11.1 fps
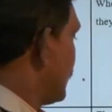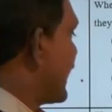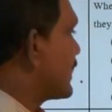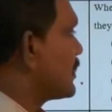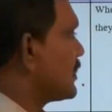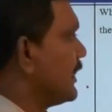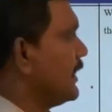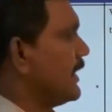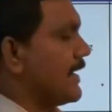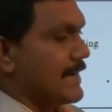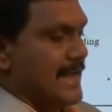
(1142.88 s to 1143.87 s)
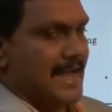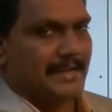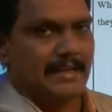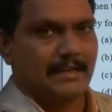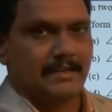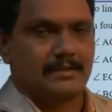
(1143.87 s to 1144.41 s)
Exterior
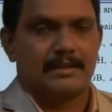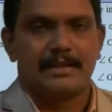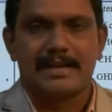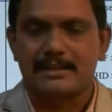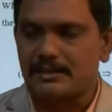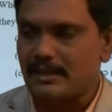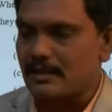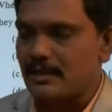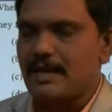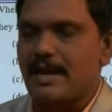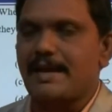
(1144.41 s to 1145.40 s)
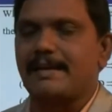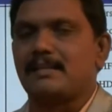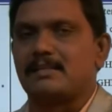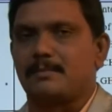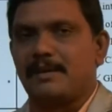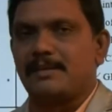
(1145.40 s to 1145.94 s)
angles. External
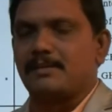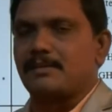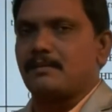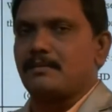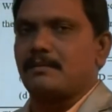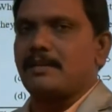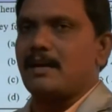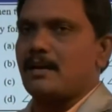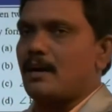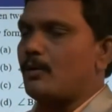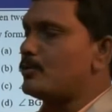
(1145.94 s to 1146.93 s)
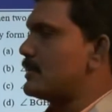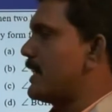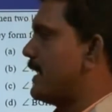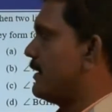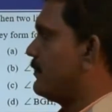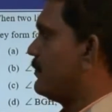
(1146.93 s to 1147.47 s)
angles means they are
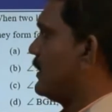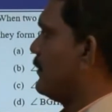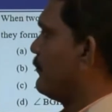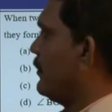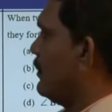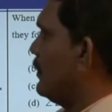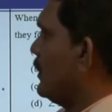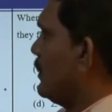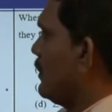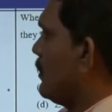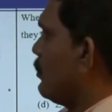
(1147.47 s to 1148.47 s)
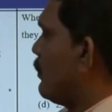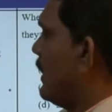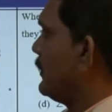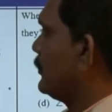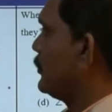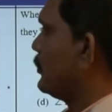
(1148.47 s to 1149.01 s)
outside. Therefore,
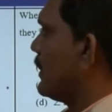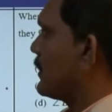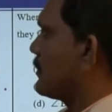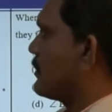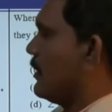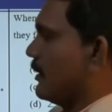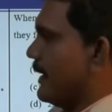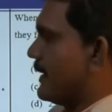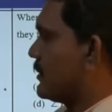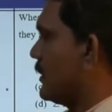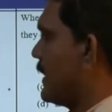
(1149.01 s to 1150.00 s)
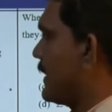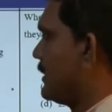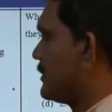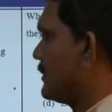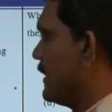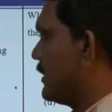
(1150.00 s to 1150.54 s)
1, 2 are called external
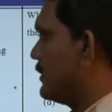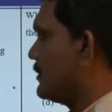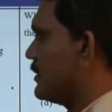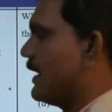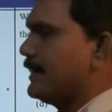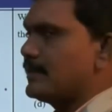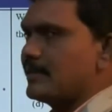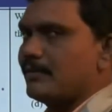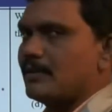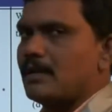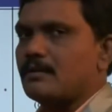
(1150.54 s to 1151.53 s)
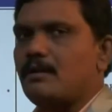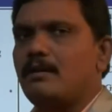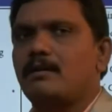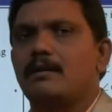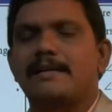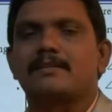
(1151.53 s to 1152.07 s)
angles there. 8, 7 are
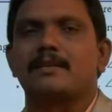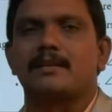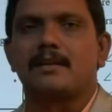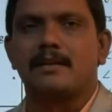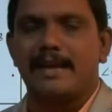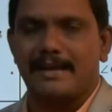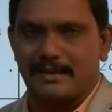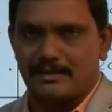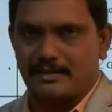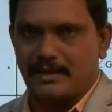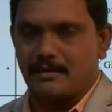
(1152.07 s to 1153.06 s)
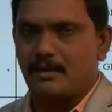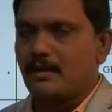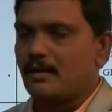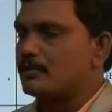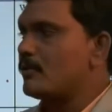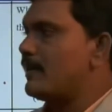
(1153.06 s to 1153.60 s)
called external angles there.
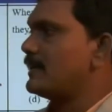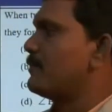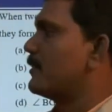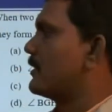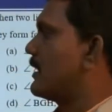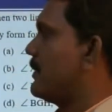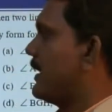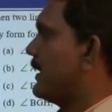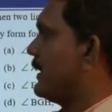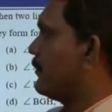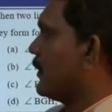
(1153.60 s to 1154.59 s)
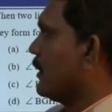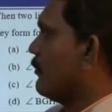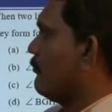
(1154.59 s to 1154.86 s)
So what about the remaining?